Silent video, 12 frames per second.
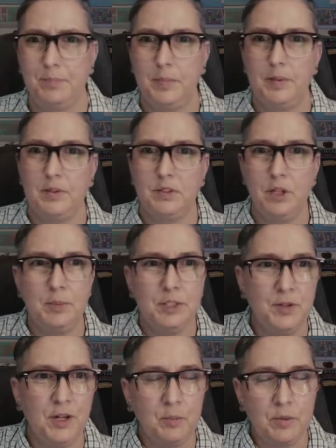so much
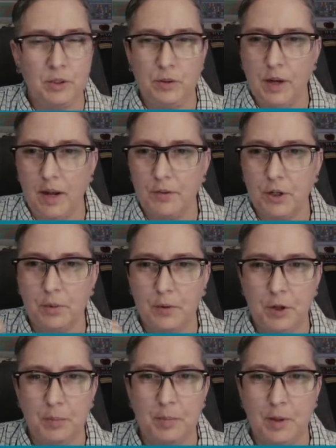fun when you have your
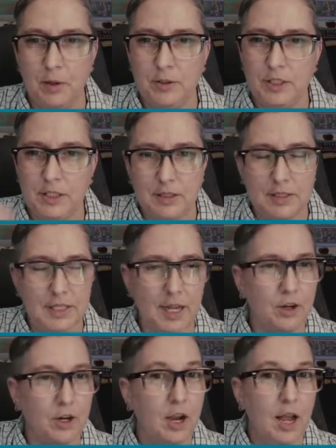Bitmojis
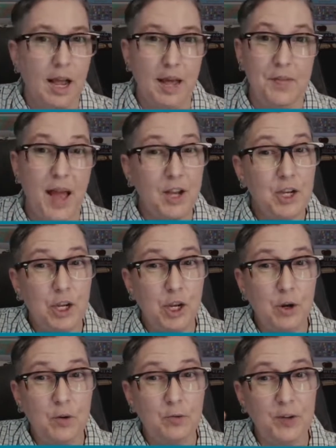together. And that
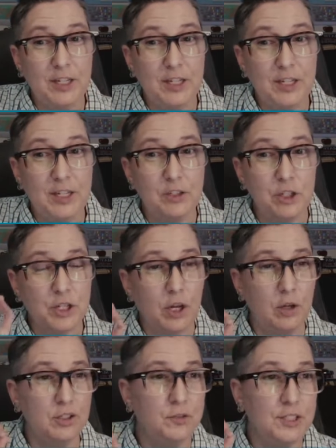new feature, the
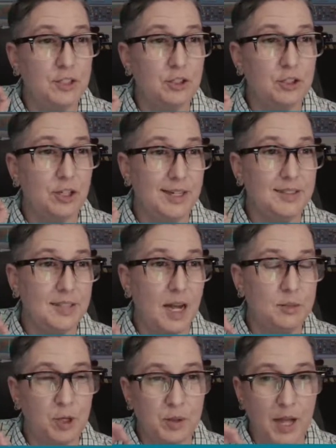co-stars feature inside the
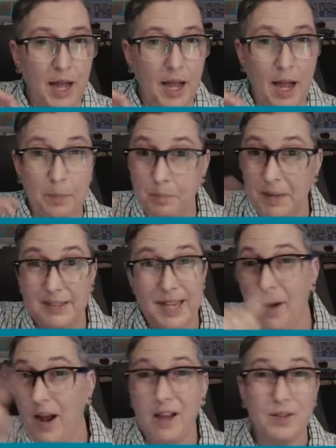mobile app, means now
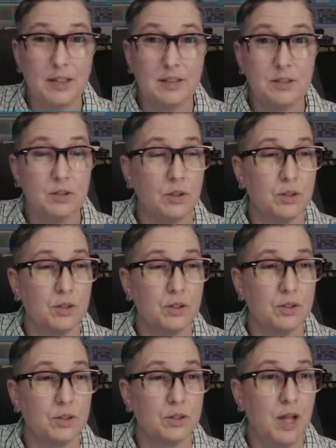I have access to a lot
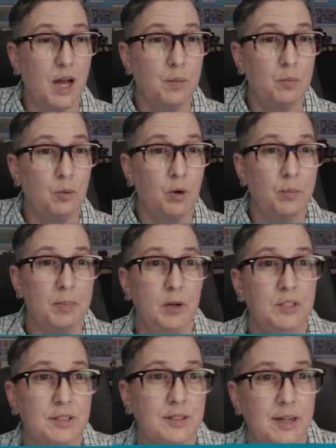more Bitmojis than I
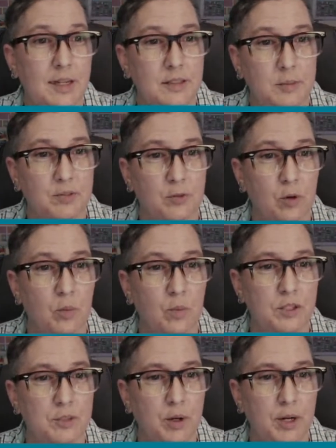did before, which is pretty
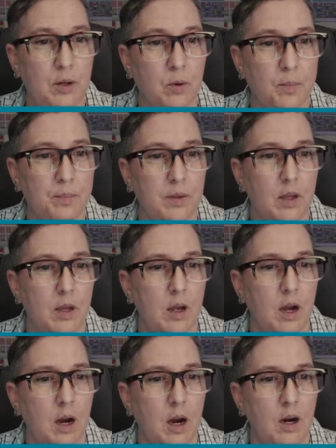cool.
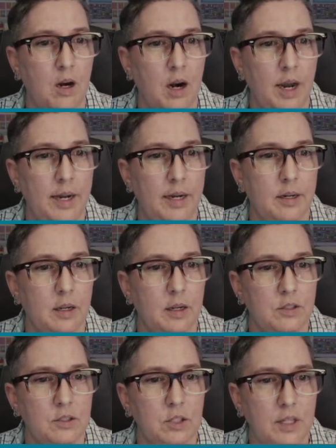All right,
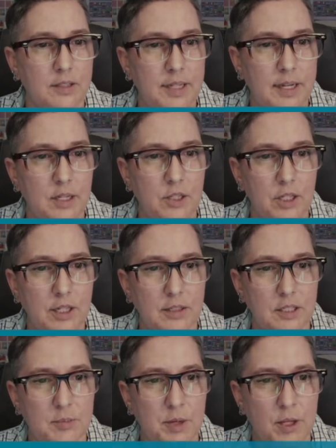so let's take a look
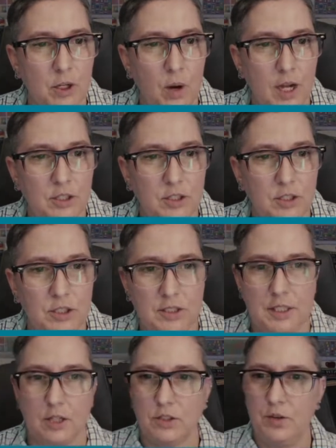at some other questions
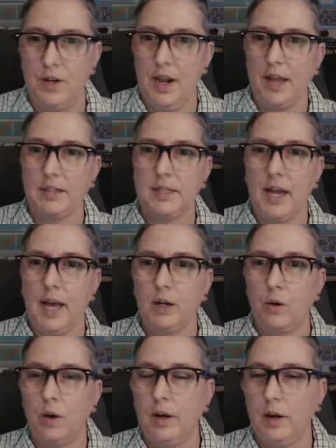here. So next
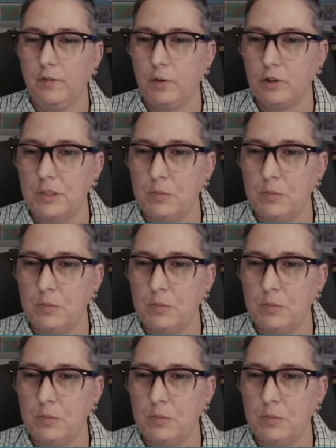category for some